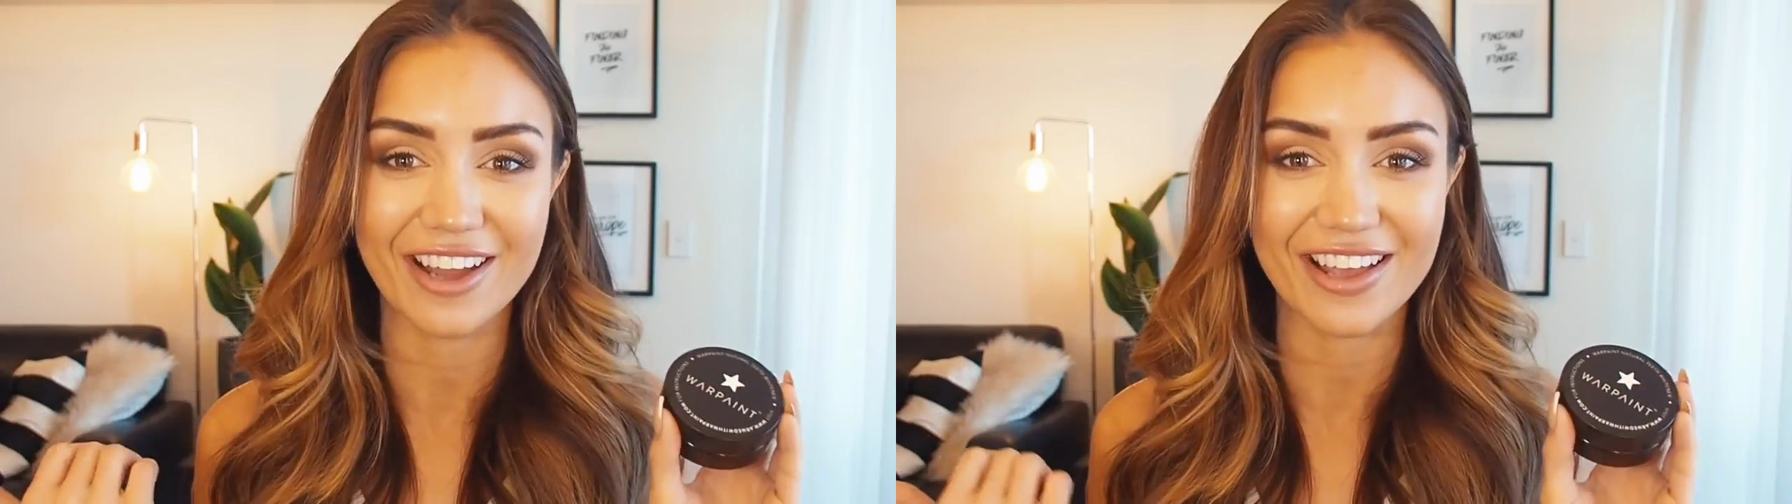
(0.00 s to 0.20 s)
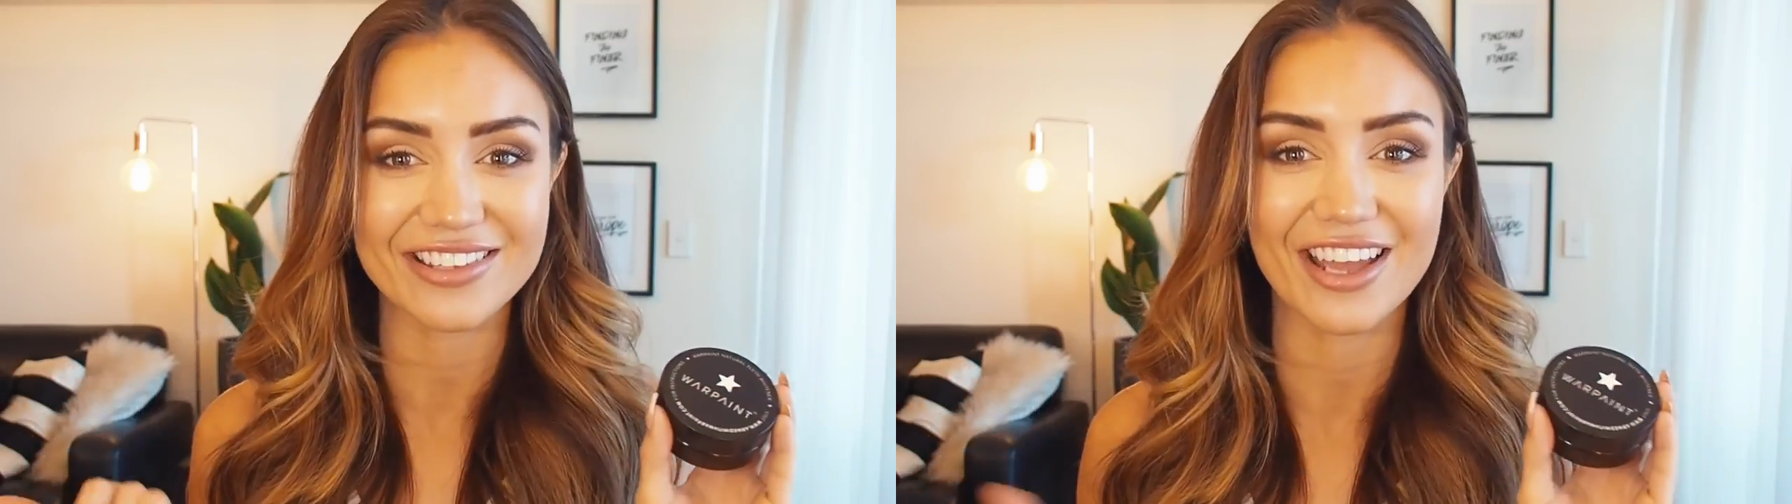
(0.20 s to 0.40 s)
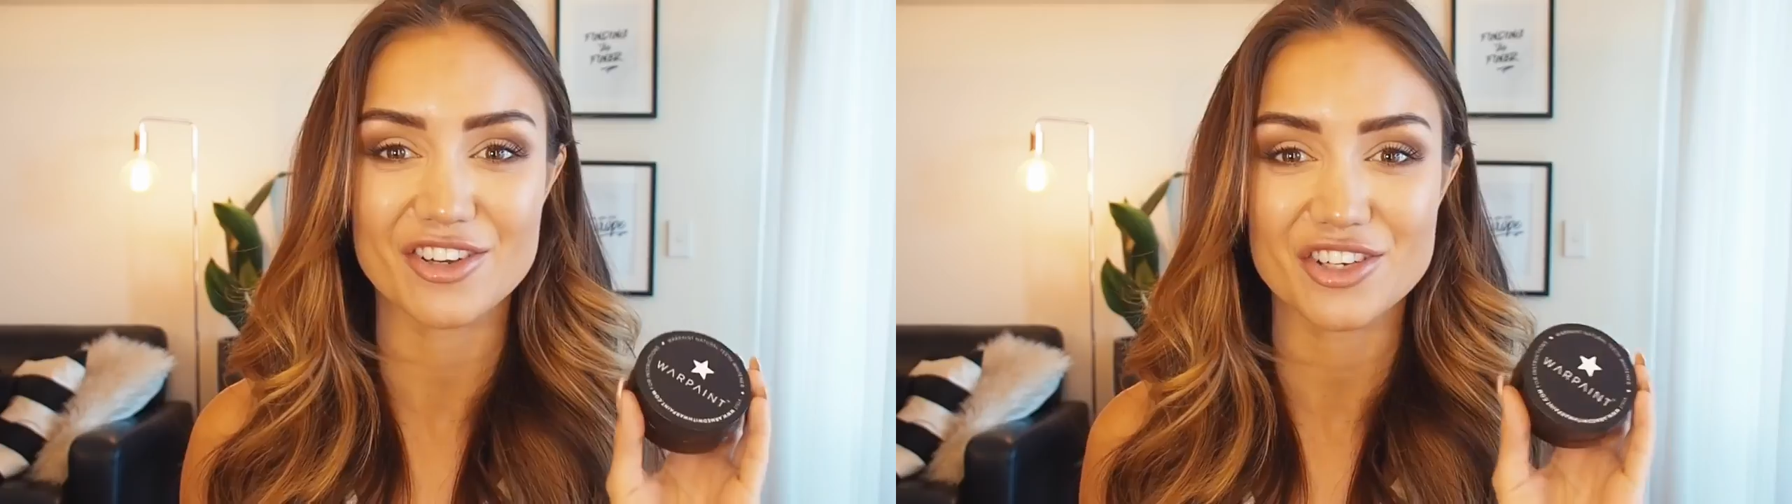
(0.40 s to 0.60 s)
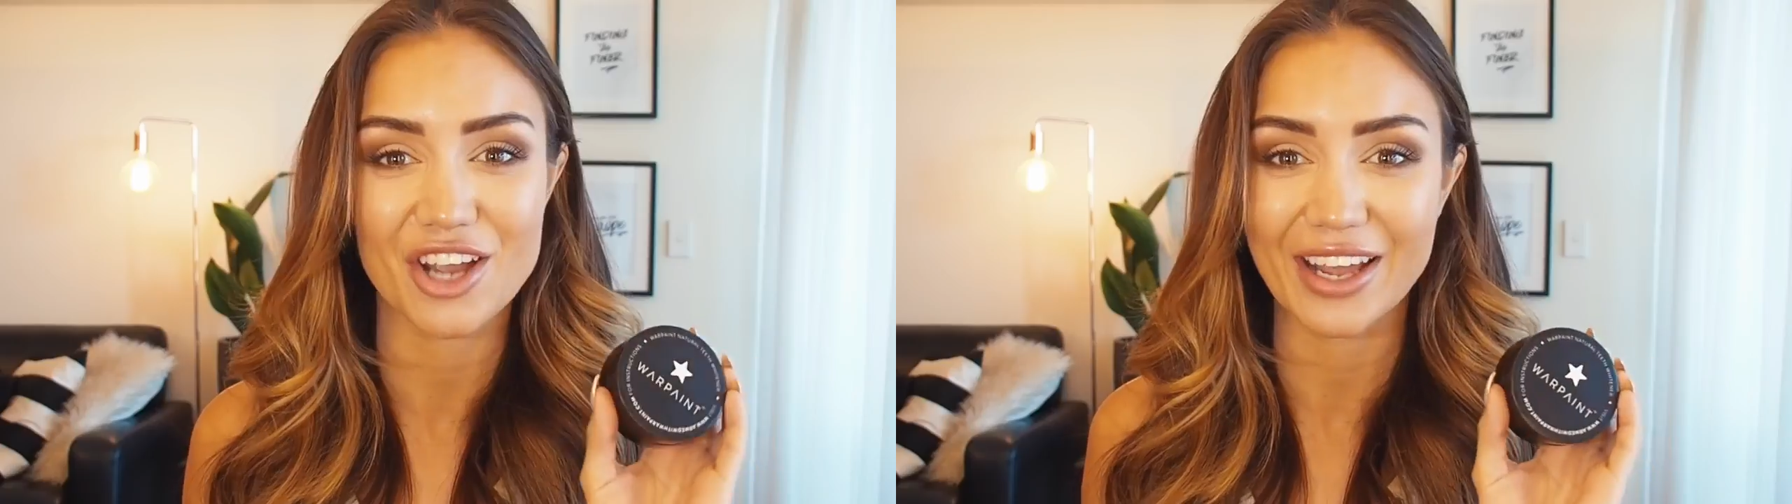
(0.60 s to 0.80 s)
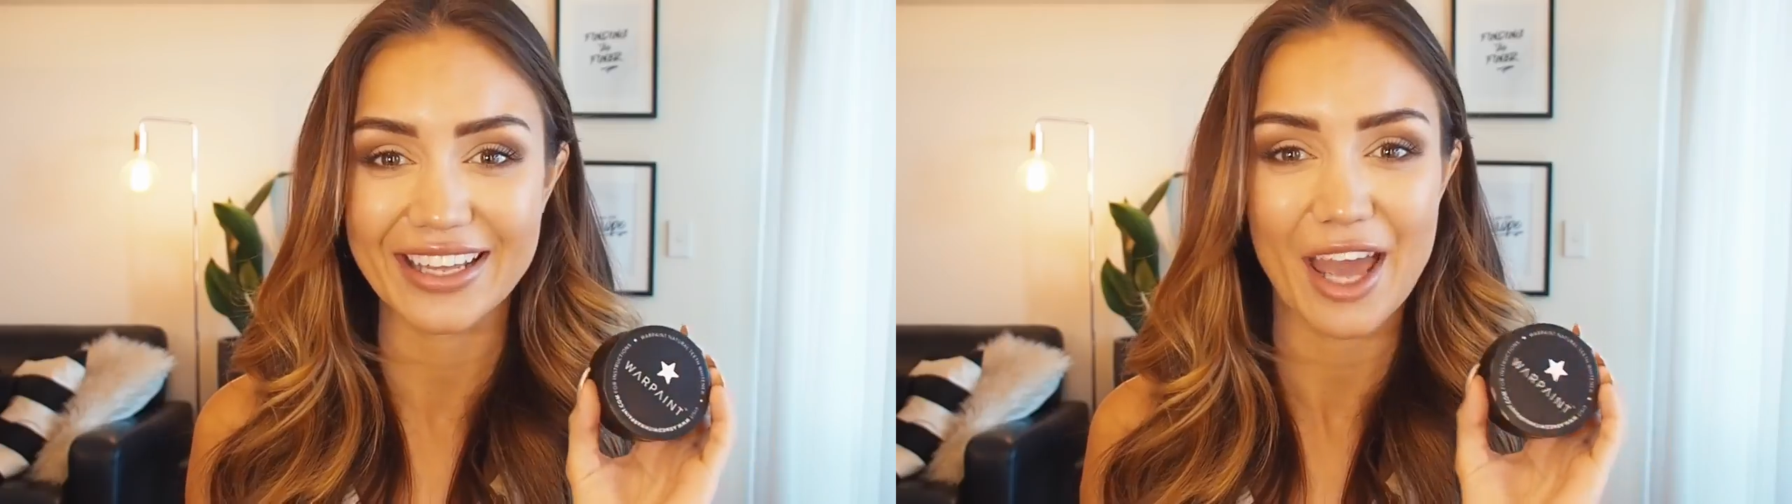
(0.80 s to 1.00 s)
nice and
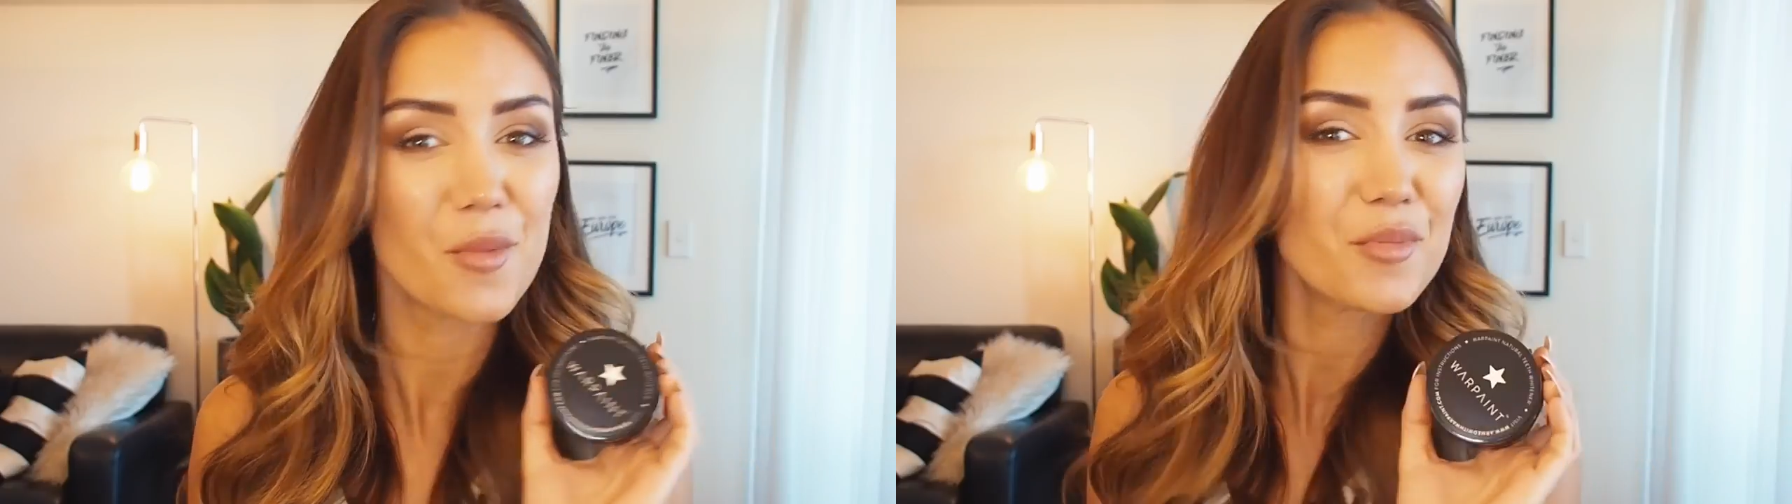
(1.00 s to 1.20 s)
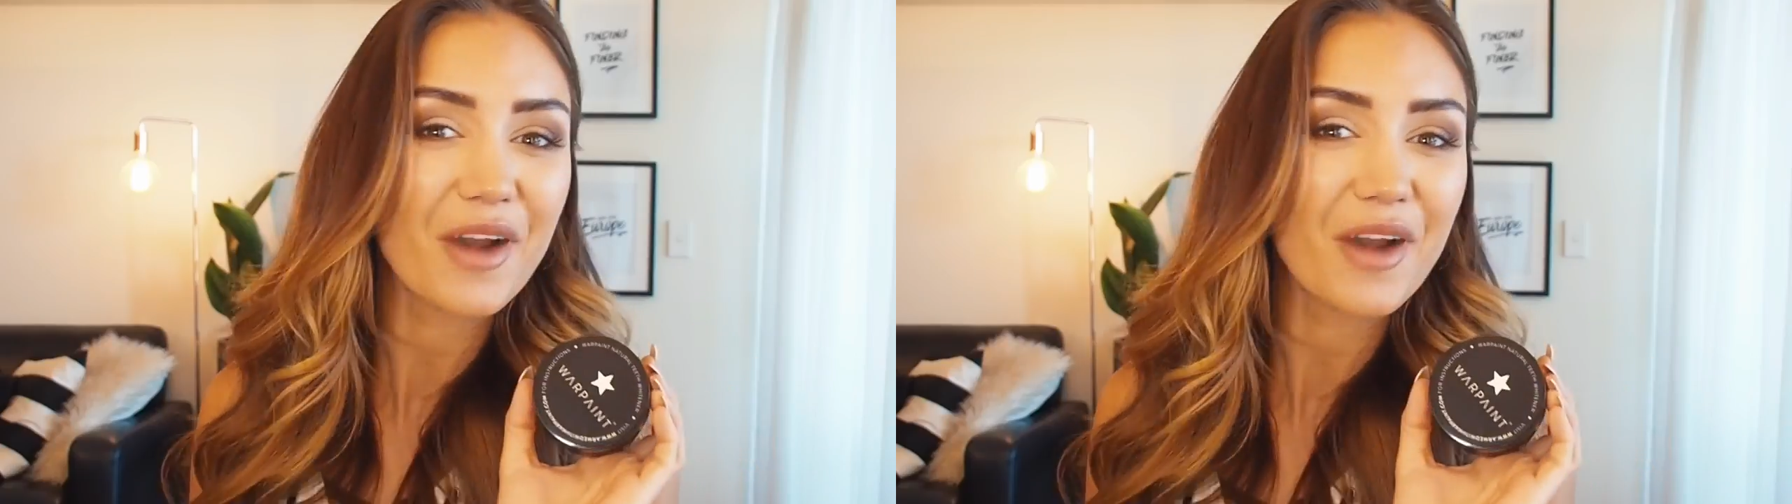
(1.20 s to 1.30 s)
shiny and